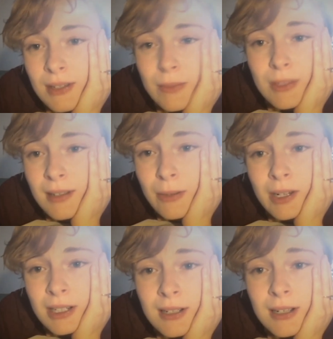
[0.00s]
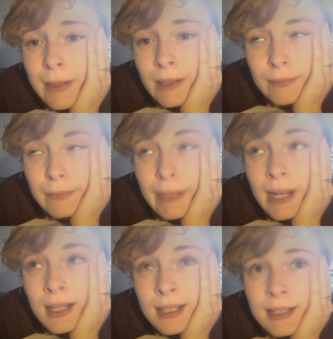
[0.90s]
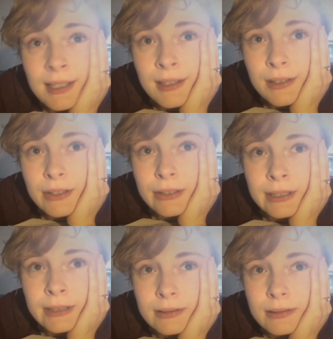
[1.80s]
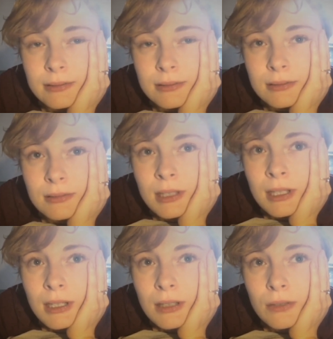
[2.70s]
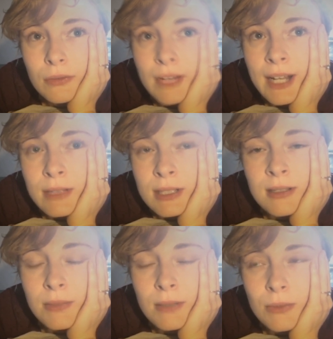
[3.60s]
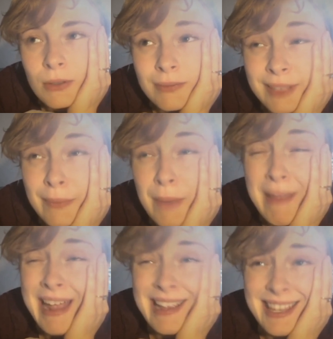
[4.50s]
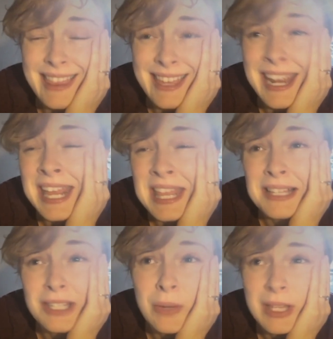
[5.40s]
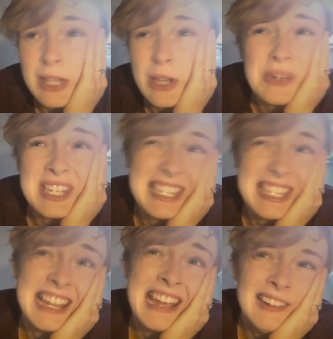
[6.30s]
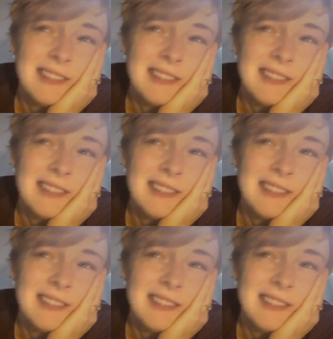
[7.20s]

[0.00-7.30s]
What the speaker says: someone's going to want to talk about politics or new virus symptoms or some amazing thing that so-and-so did today.